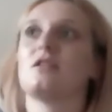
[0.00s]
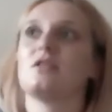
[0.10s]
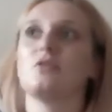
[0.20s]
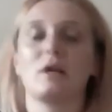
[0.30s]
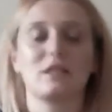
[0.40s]

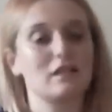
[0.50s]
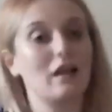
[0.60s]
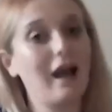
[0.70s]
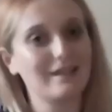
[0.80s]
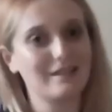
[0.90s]
you might see a
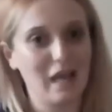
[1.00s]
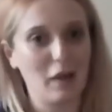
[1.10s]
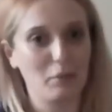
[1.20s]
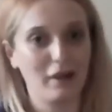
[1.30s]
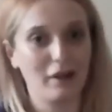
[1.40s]
hand
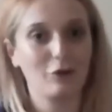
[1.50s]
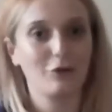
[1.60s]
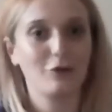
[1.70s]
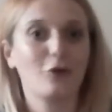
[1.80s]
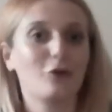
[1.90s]
tapping
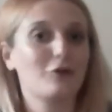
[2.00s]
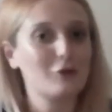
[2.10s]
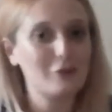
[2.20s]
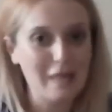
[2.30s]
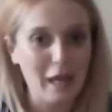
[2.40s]
or a
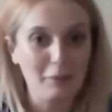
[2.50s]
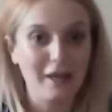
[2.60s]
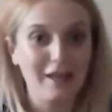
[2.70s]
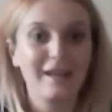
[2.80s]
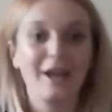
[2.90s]
foot
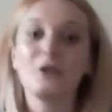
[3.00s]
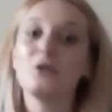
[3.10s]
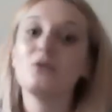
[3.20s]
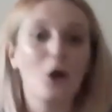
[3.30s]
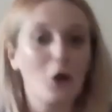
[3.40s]
tapping,
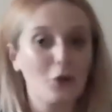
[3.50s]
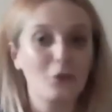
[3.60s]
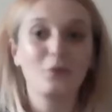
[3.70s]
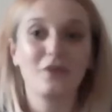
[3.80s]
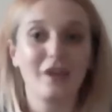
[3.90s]
and
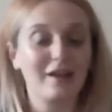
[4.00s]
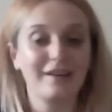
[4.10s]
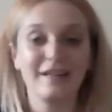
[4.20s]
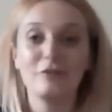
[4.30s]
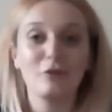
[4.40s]
then,
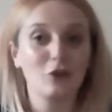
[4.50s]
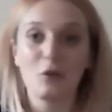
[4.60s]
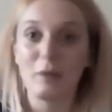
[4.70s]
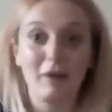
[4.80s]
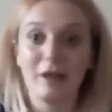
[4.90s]
even though
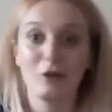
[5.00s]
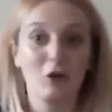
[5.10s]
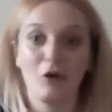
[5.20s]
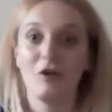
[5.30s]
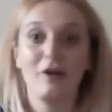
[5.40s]
they might
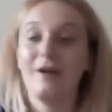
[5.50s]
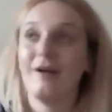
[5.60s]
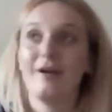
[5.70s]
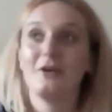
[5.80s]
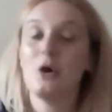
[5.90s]
not
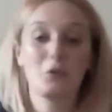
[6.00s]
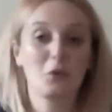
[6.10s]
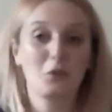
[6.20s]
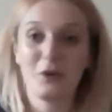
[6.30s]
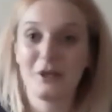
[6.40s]
know
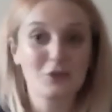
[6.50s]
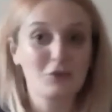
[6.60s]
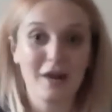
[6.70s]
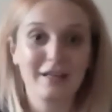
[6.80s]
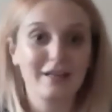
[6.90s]
the words or
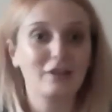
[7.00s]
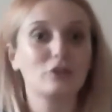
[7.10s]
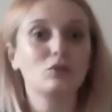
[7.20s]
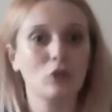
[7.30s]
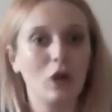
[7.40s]
recognize,
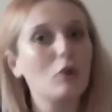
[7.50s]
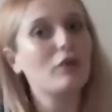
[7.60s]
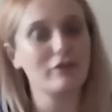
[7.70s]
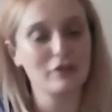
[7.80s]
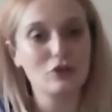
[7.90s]

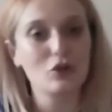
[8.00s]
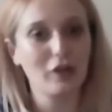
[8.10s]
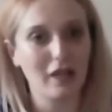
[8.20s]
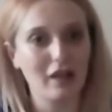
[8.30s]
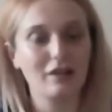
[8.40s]
they're
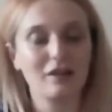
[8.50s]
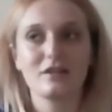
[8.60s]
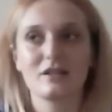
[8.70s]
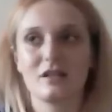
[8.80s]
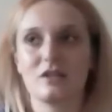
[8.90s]
enjoying
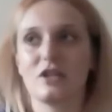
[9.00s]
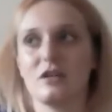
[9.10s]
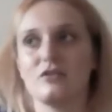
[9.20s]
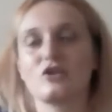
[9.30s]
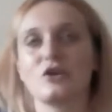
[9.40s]

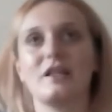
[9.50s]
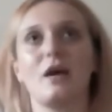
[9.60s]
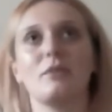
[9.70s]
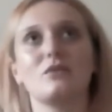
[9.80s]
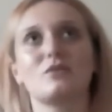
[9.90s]

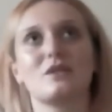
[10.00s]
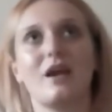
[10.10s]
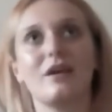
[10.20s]
that music.